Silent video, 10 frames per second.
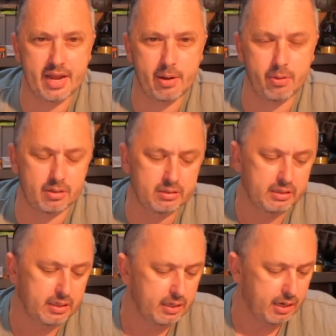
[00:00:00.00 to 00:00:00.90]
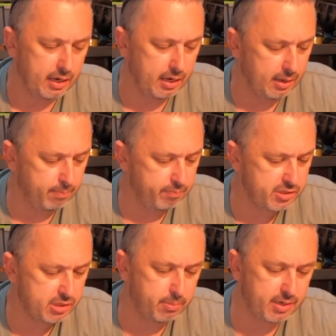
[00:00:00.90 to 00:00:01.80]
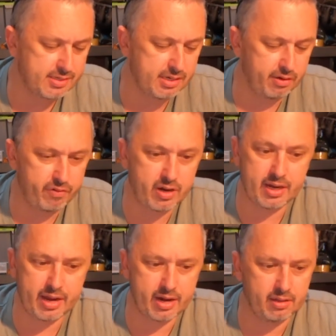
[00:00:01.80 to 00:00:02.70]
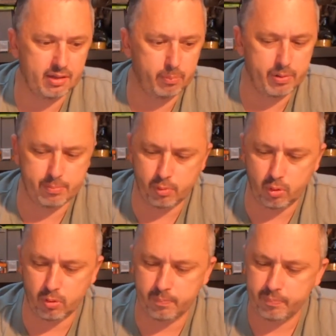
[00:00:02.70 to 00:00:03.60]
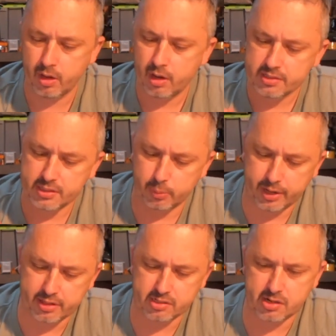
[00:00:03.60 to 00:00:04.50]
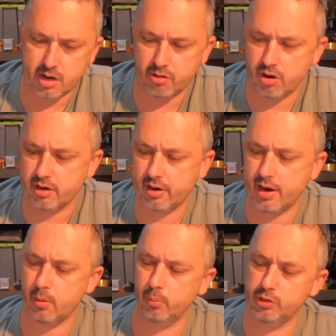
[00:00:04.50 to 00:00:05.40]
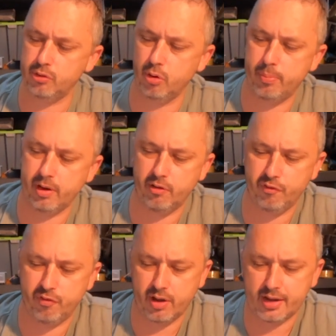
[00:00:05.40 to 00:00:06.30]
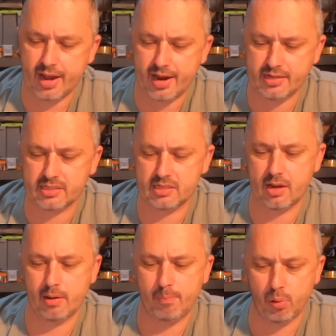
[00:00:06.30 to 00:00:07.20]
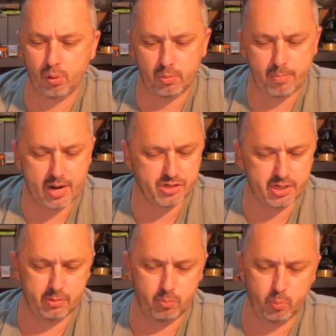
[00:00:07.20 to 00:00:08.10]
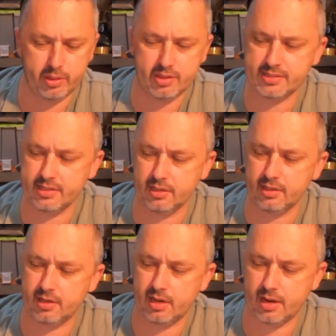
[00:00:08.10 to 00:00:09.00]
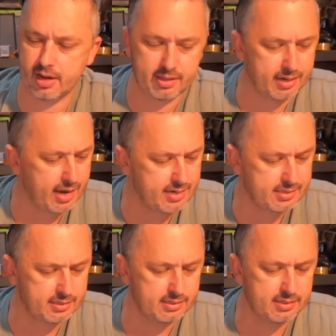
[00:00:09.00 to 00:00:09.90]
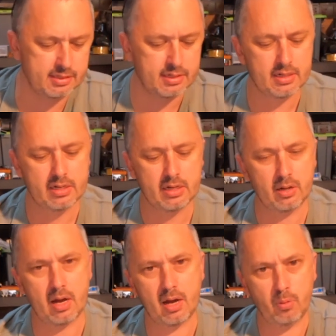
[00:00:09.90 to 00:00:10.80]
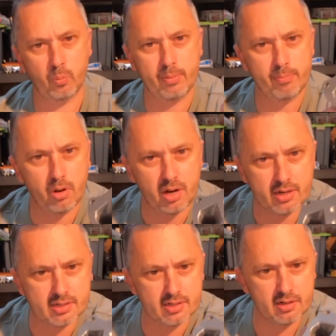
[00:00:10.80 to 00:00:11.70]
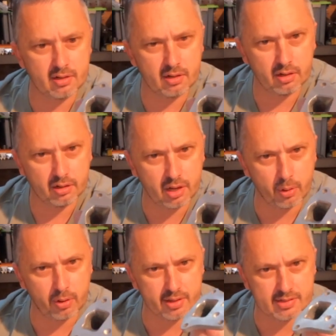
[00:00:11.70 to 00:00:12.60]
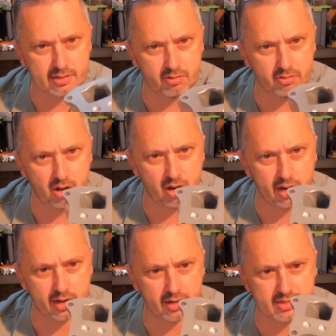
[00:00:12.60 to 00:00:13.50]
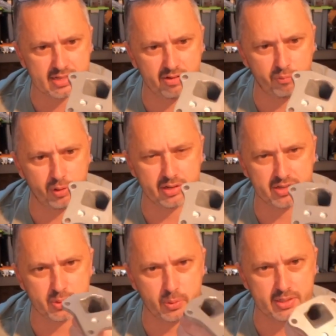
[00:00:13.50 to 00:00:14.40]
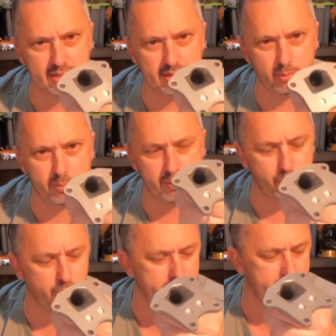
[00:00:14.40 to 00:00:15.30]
an hour. Um, so I'm going to see if I can get a little bit more. So we'll get the die grinder out, we'll do a bit of case and port matching with the cylinder and the cases. Uh, we might go at this little guy and see if we can squeeze a little bit more